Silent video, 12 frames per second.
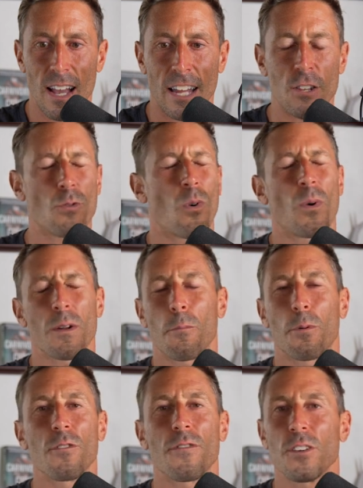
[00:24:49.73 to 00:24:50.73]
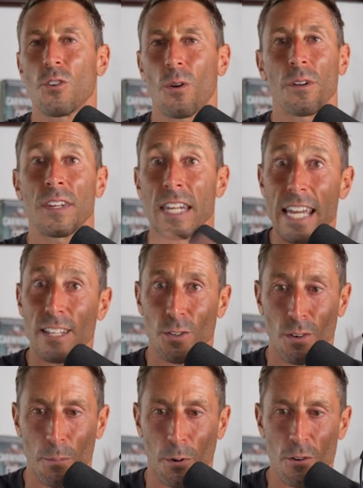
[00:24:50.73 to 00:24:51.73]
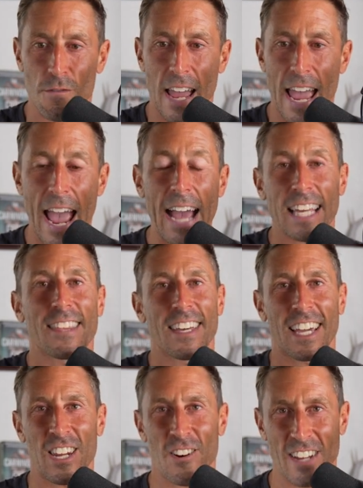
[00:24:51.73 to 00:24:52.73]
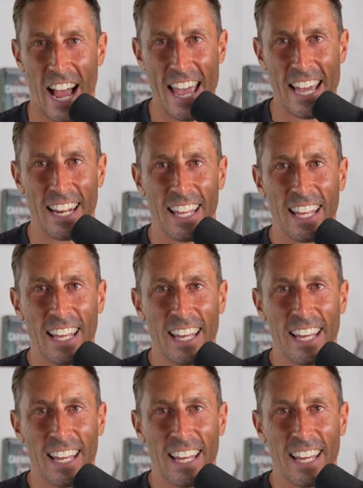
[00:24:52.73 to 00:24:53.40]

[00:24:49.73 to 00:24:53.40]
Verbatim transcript: and you don't want to improve, you don't need to improve anything in your diet?